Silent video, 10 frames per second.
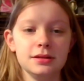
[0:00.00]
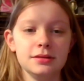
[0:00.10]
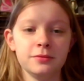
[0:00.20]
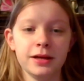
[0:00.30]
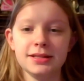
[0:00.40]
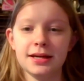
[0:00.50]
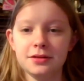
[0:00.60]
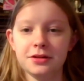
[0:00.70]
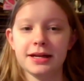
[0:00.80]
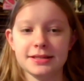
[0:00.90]
write down
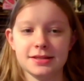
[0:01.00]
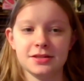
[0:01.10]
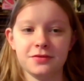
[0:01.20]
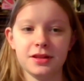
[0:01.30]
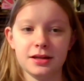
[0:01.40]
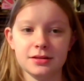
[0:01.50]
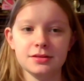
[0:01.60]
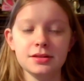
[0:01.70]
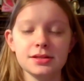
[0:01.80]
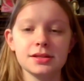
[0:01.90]
your guesses for
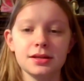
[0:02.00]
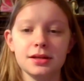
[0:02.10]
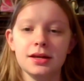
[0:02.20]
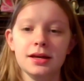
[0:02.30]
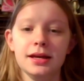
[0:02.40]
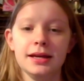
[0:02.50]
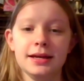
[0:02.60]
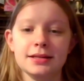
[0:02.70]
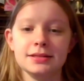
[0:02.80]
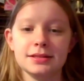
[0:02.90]
those,
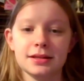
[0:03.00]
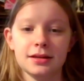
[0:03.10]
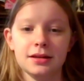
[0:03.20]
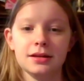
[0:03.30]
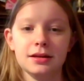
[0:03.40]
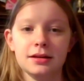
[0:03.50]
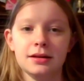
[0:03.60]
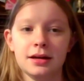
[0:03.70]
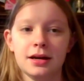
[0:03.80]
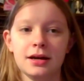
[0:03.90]
and
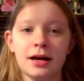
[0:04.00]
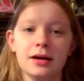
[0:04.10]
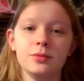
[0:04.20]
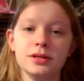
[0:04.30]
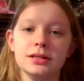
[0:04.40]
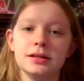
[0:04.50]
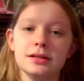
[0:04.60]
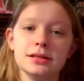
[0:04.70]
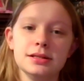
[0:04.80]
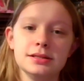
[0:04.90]
I
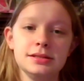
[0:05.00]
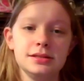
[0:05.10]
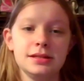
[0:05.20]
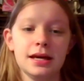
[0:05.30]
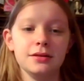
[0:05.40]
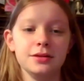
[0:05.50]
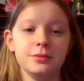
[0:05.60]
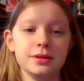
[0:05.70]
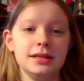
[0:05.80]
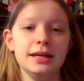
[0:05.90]
will tell you
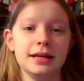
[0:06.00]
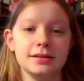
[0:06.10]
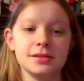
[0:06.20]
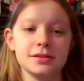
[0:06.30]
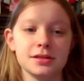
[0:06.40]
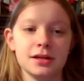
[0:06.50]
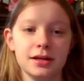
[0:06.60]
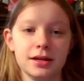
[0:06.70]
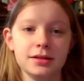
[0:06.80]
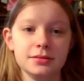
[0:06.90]
what the answers
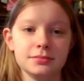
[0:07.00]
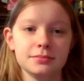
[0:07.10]
are.